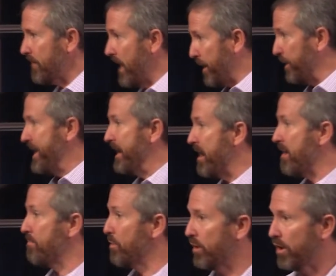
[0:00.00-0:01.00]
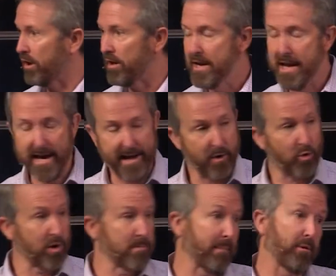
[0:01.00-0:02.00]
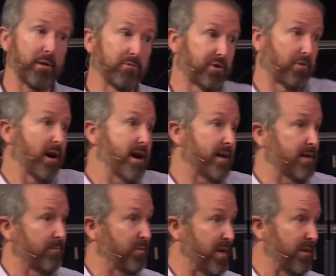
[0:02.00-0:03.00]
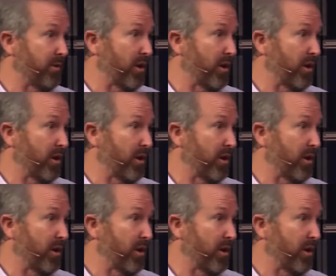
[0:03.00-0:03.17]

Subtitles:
I go to In-N-Out Burger and I order my burger. It was great and all